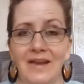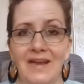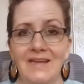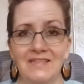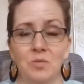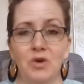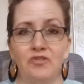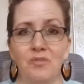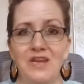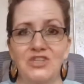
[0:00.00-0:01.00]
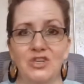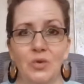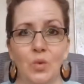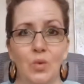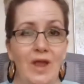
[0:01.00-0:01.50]
can I get some more information?
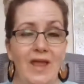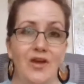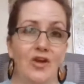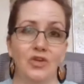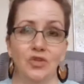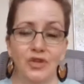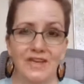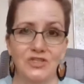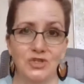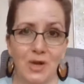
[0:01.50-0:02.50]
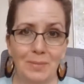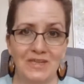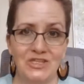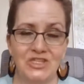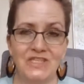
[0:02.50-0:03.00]
And are you looking to drop
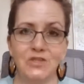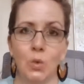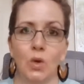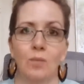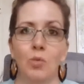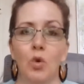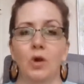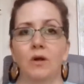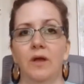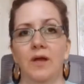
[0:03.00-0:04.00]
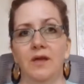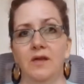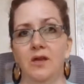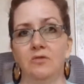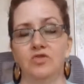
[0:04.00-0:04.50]
inches or more,
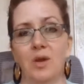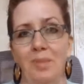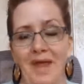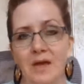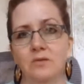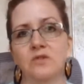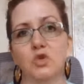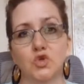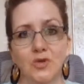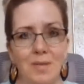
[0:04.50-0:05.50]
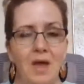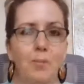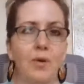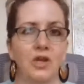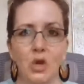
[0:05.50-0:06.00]
drop pounds or trim
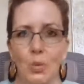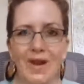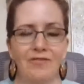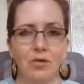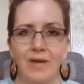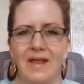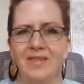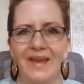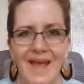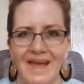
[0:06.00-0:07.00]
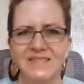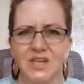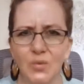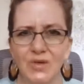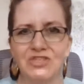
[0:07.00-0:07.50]
up or, whatever, right? Like, ask
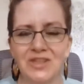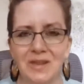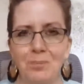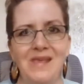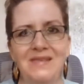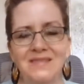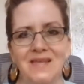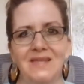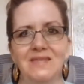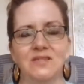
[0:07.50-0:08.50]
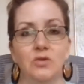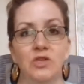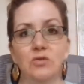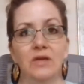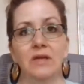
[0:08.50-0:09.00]
a question that makes sense so that
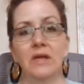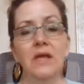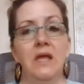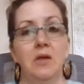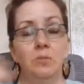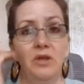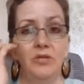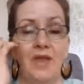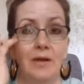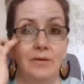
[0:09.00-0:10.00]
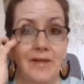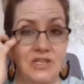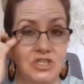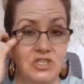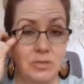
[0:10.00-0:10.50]
you can build that
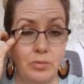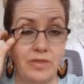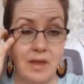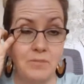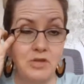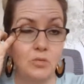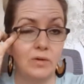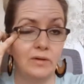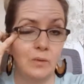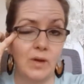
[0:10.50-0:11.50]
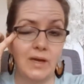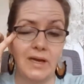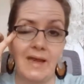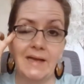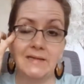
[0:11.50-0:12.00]
relationship with them and you really want to
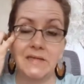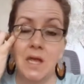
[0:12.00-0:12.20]
connect.